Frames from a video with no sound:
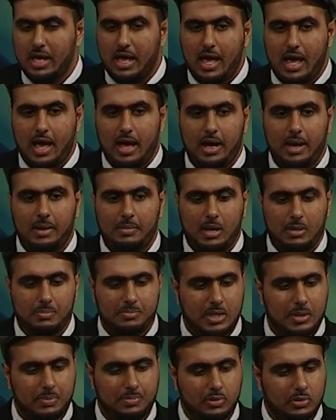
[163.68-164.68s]
and
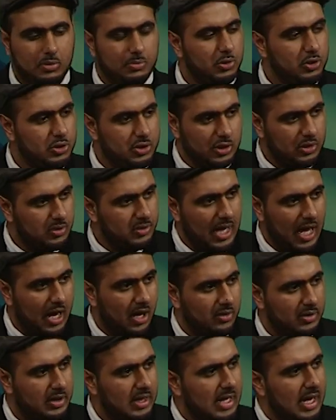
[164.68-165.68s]
people pushing you
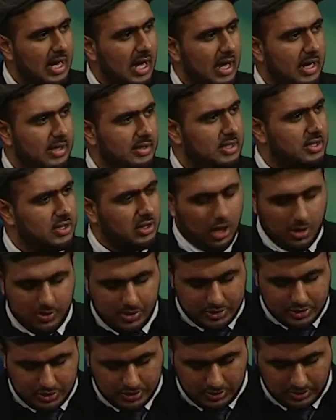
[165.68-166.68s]
down and
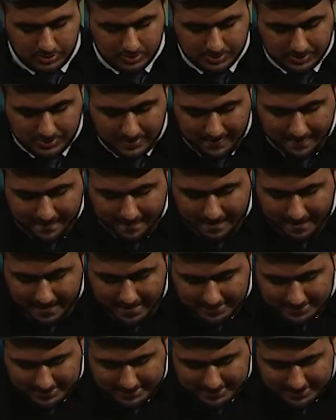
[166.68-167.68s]
discouraging you.
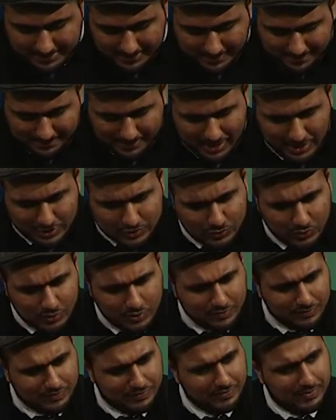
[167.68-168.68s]
And it sort
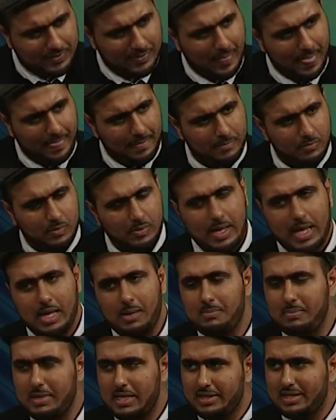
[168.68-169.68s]
of hit
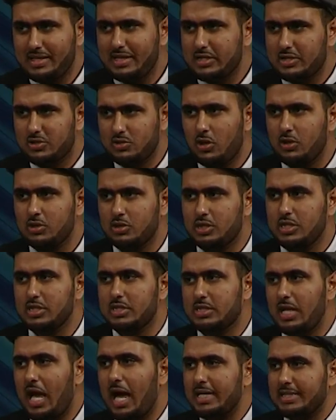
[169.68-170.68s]
me that it's not just
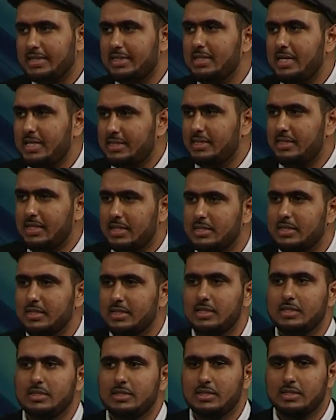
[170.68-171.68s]
isolated
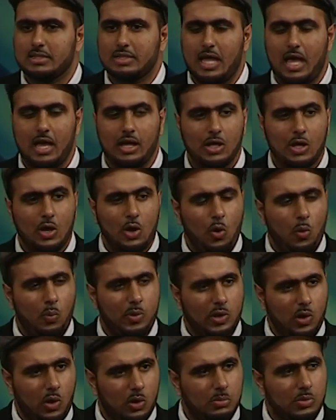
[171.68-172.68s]
incidences, that we
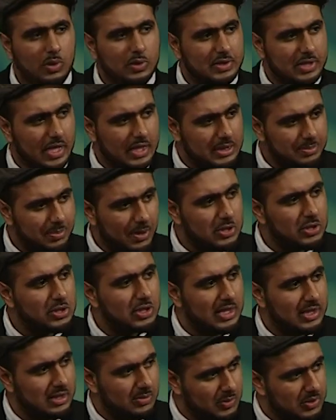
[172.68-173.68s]
almost, especially
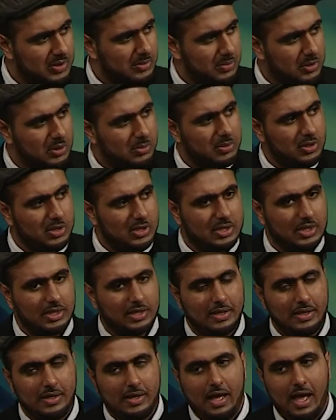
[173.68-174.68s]
in the Muslim community,
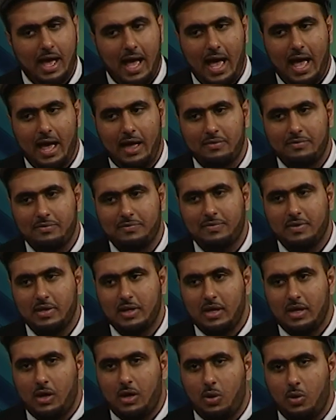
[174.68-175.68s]
have
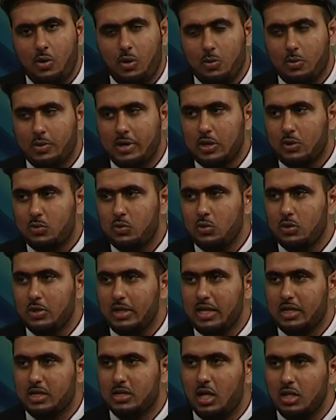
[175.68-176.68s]
what I call a
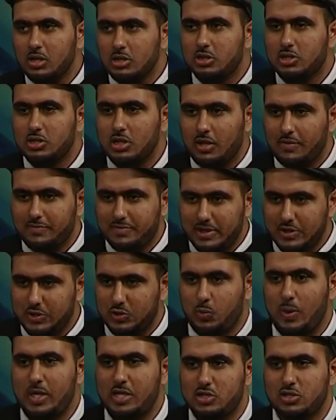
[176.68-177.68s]
culture of
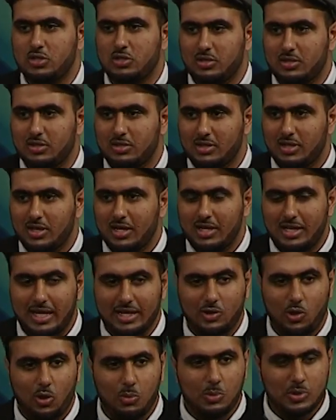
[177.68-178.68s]
dissuasion, like
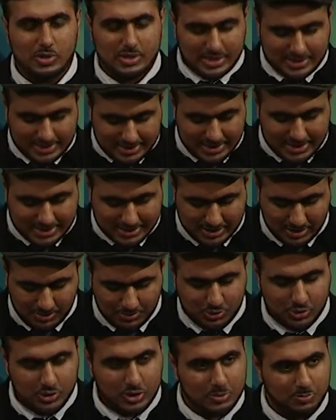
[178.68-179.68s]
almost a system
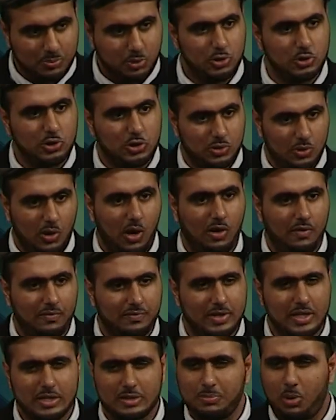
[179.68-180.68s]
to just push you off.
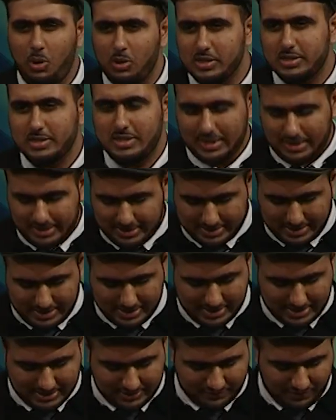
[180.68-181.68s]
There's politics, and
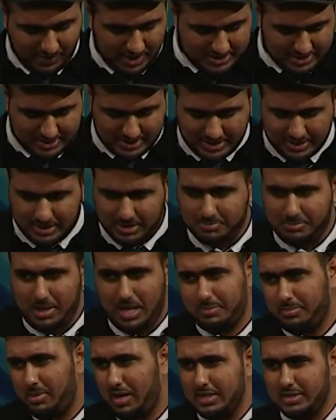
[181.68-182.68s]
there's fighting and
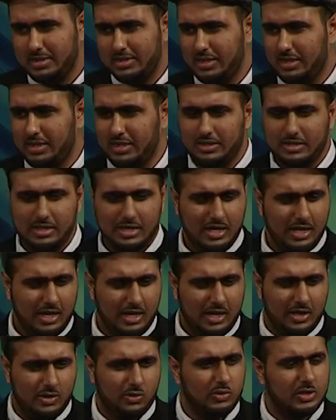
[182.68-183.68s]
backbiting and
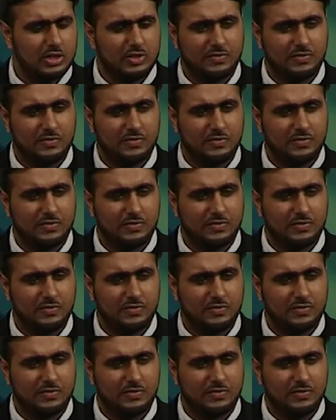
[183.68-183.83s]
all these